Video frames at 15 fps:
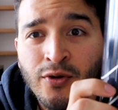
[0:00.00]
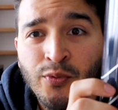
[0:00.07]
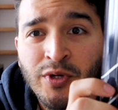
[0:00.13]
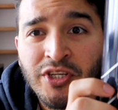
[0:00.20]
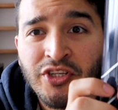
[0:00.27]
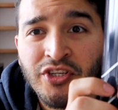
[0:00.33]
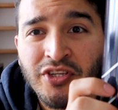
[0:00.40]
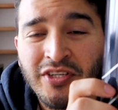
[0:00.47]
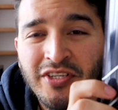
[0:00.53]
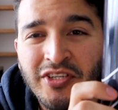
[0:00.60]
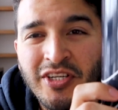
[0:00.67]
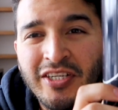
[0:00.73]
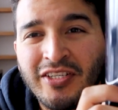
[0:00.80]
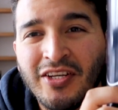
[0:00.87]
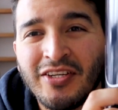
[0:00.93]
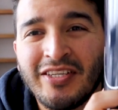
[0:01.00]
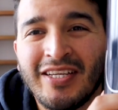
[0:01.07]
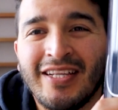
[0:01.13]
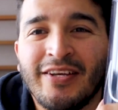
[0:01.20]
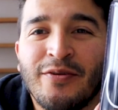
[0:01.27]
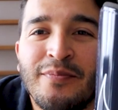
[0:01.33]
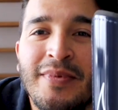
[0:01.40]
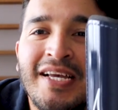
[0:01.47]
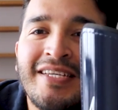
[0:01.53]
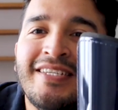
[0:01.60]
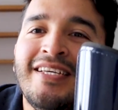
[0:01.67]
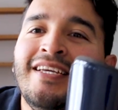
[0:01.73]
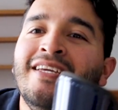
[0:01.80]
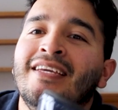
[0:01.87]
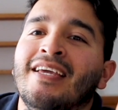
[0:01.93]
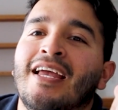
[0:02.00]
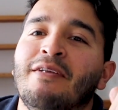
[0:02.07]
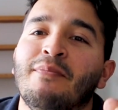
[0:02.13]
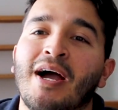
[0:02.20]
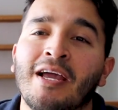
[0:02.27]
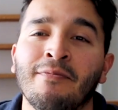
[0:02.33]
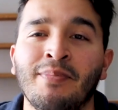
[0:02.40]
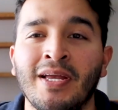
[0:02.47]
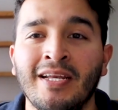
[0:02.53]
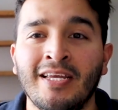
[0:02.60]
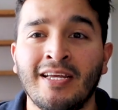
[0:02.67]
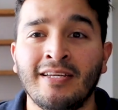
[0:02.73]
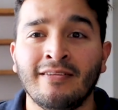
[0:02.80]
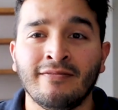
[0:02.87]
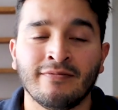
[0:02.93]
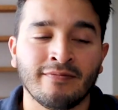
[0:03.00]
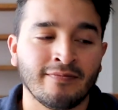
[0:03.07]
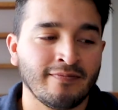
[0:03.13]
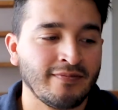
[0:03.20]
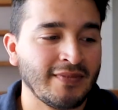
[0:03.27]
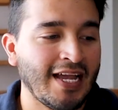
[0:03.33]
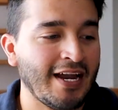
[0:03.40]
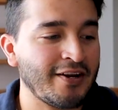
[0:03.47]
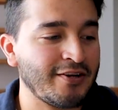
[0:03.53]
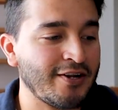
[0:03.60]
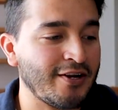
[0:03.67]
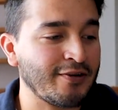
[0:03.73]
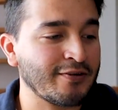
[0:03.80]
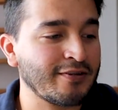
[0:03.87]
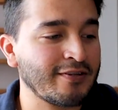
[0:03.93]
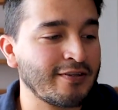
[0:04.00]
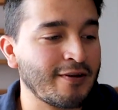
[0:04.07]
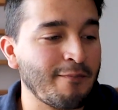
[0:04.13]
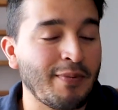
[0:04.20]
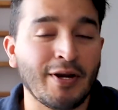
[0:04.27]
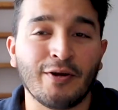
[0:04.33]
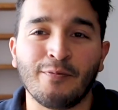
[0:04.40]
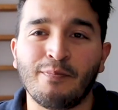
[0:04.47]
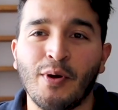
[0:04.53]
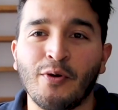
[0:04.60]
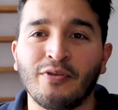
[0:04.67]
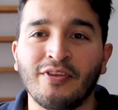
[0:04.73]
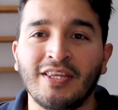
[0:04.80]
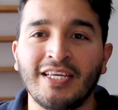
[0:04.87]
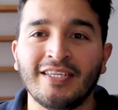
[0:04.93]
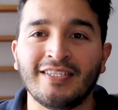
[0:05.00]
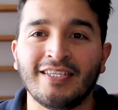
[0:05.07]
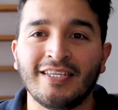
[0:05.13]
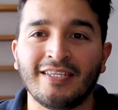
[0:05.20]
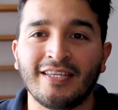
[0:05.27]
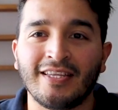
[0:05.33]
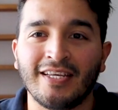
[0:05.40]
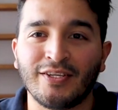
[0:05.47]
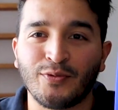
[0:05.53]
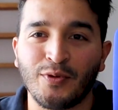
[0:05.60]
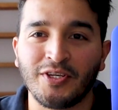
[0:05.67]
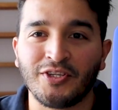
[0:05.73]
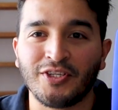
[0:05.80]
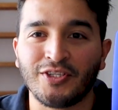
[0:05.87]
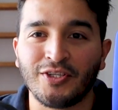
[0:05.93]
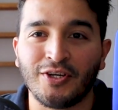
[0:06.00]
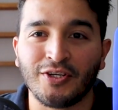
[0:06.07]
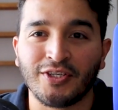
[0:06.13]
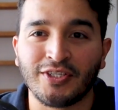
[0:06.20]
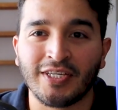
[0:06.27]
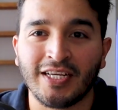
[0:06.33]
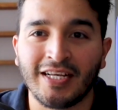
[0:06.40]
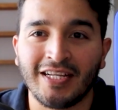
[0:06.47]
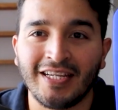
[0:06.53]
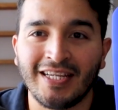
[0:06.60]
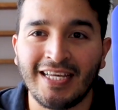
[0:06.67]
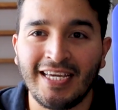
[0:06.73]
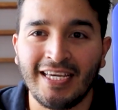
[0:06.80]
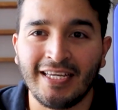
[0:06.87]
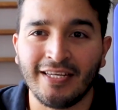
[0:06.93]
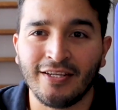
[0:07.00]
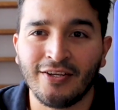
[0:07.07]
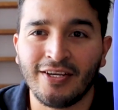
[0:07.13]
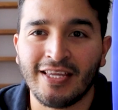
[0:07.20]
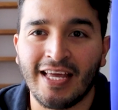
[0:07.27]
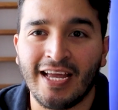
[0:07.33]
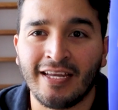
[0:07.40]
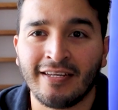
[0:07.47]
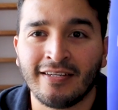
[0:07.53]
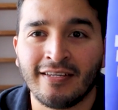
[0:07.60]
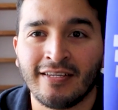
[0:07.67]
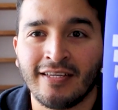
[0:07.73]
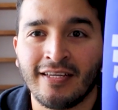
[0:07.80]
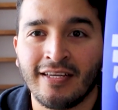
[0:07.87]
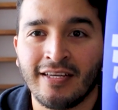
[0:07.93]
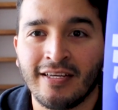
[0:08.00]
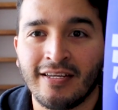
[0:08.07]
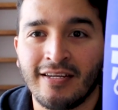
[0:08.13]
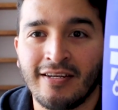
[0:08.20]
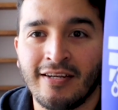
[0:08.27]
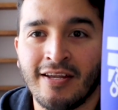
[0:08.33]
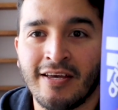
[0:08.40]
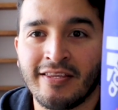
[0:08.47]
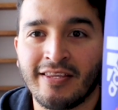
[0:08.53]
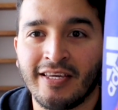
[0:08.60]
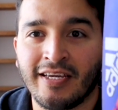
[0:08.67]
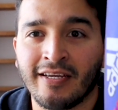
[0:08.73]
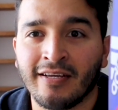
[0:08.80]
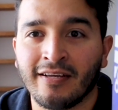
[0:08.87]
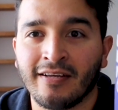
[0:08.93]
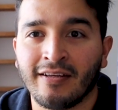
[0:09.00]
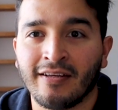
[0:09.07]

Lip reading: which just looks a little messy in my opinion. I don't know, compared to both of these, this one just looks clean. Look at that. Nothing.